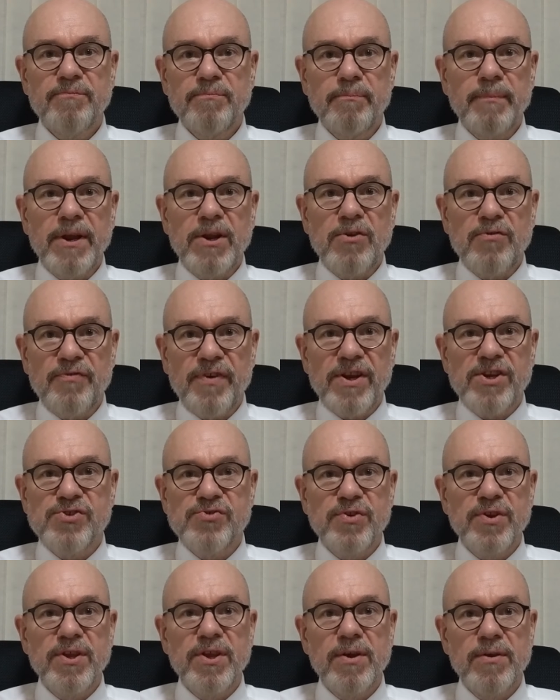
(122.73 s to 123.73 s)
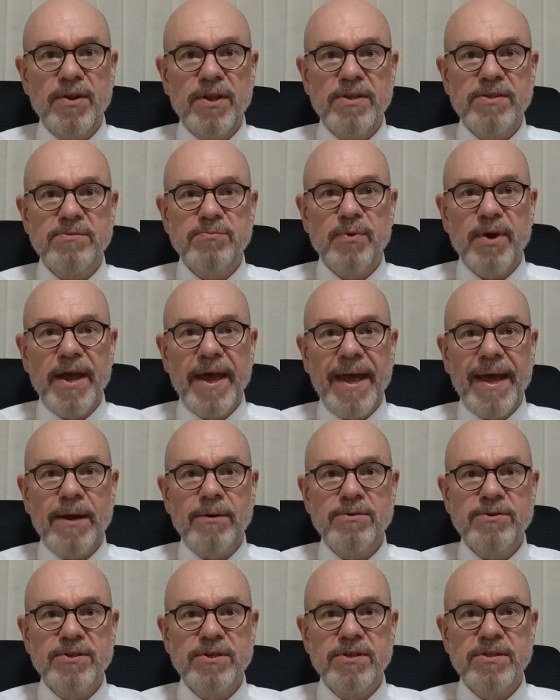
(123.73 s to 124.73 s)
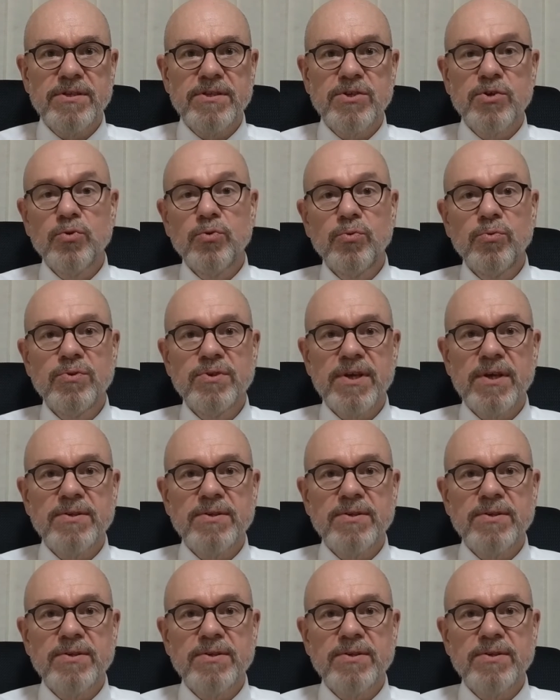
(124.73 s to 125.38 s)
manufacturing units, warehouses, schools,